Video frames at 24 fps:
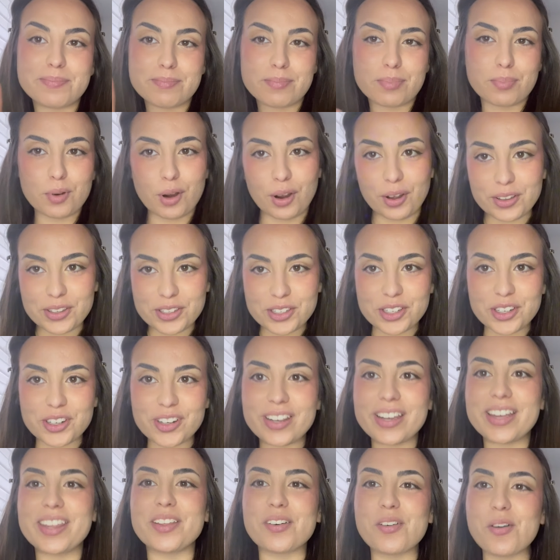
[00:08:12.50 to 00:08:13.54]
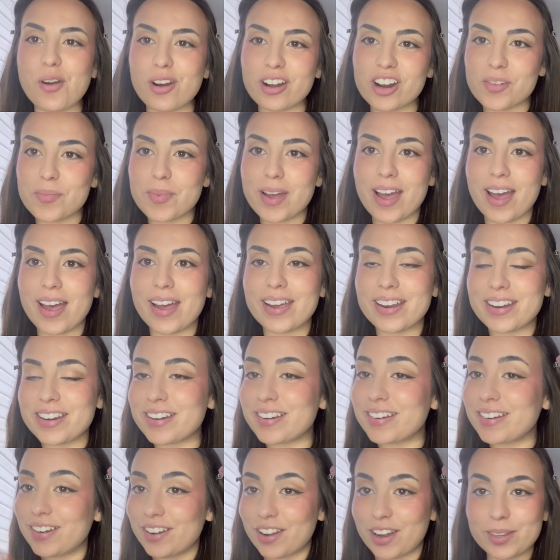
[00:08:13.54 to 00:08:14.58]
bronzer in the corner of my eye,
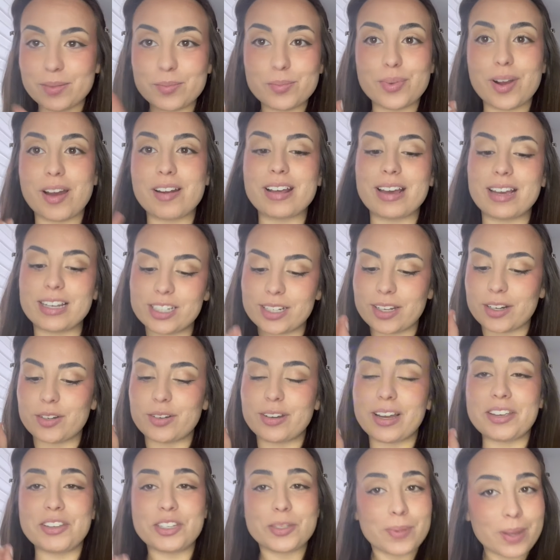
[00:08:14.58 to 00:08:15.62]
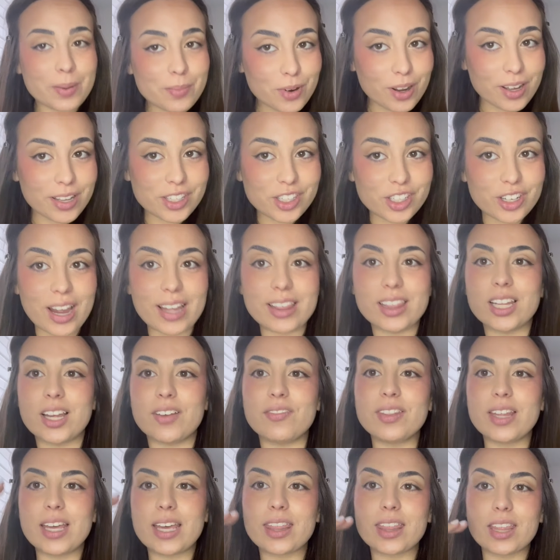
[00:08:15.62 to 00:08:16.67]
not brown eyeshadow. I use my bronzer. I love,
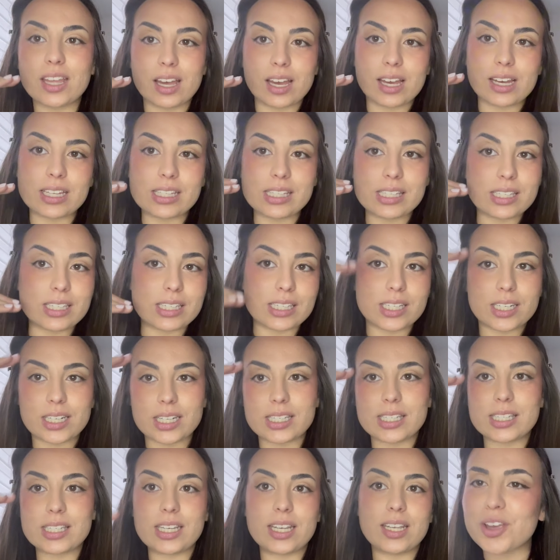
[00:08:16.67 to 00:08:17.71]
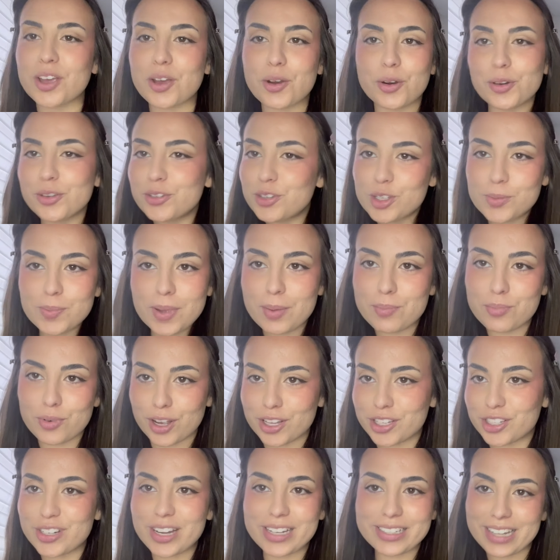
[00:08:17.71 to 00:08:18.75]
like, the consistency. So I always use my
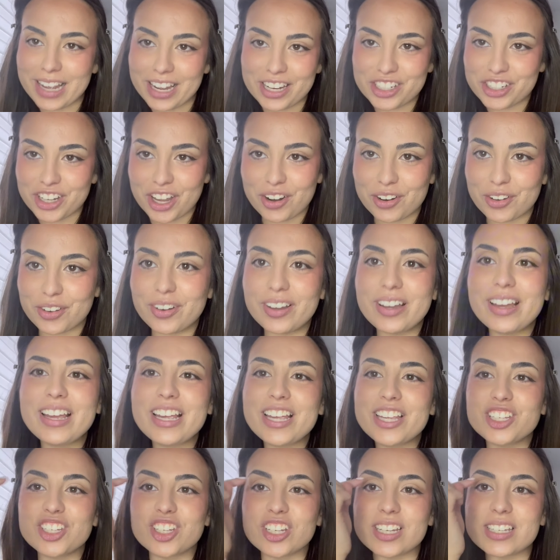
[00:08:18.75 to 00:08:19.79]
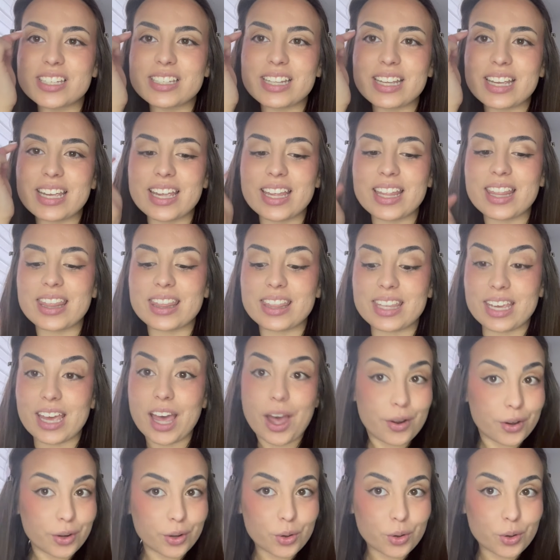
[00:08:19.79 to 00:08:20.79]
bronzer as eyeshadow just in the outer